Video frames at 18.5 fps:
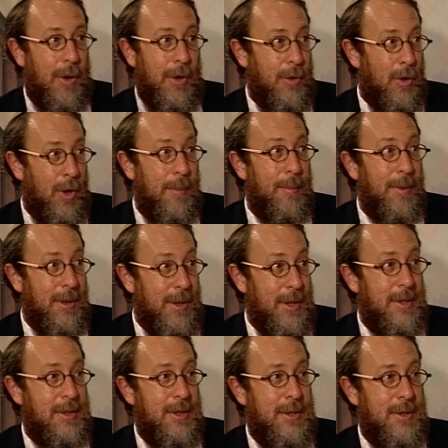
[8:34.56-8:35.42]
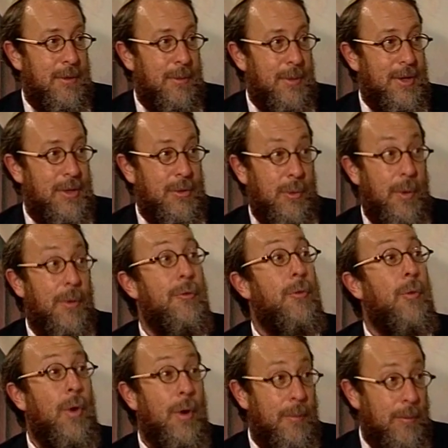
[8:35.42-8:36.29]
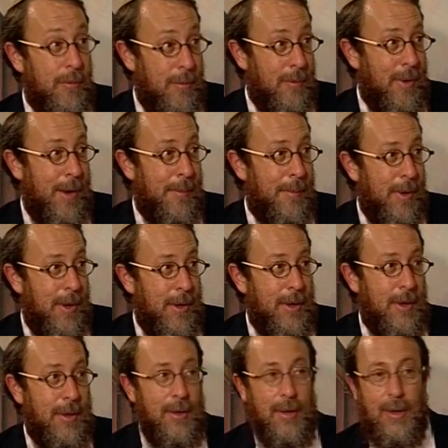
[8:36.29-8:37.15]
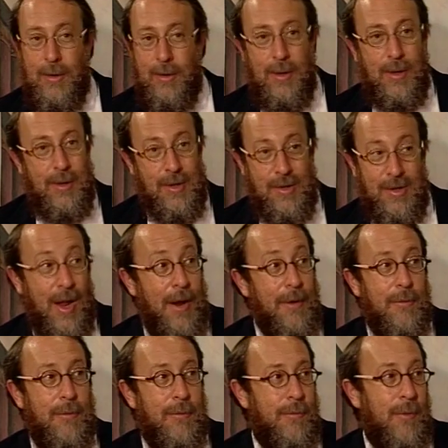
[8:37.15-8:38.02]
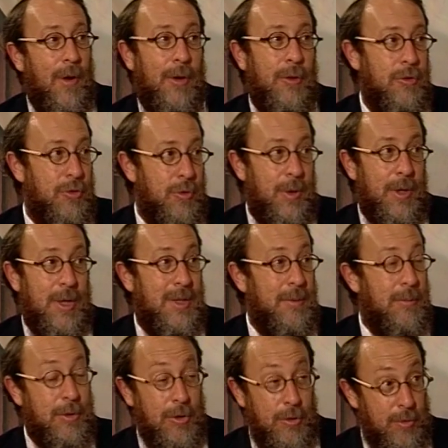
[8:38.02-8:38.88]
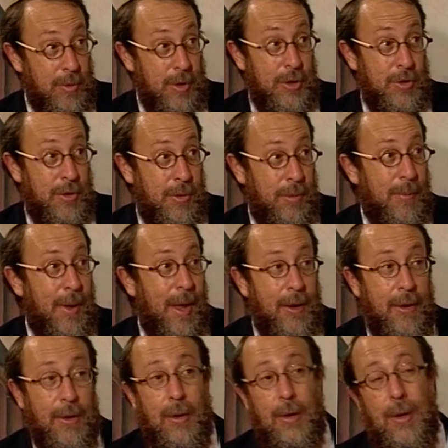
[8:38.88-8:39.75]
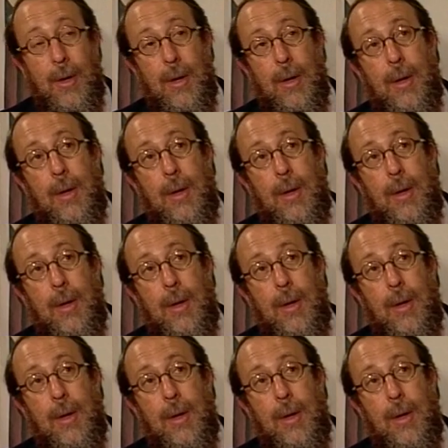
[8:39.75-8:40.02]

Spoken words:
partner on my list is a Reform rabbi, and does not follow Judaism in the traditional manner.